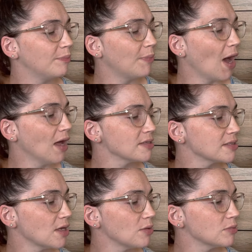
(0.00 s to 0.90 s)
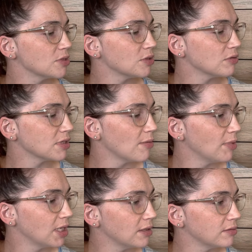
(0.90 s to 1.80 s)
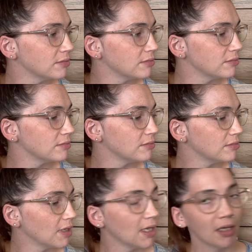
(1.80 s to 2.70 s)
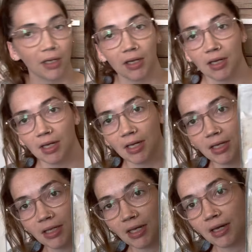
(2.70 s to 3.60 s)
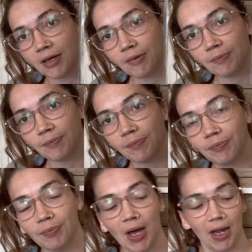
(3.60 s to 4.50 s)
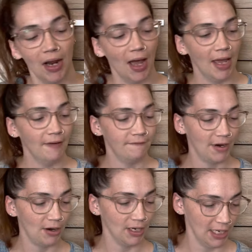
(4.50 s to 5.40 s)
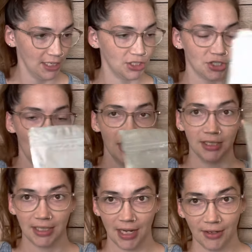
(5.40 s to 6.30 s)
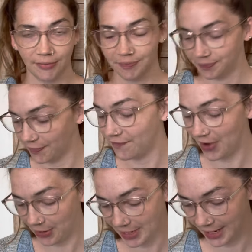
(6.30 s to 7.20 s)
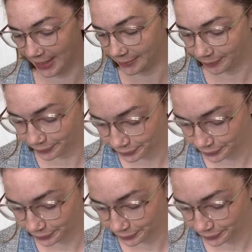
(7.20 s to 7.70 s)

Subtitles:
bath salts or something in there, but I am very keen to try this out. Very keen.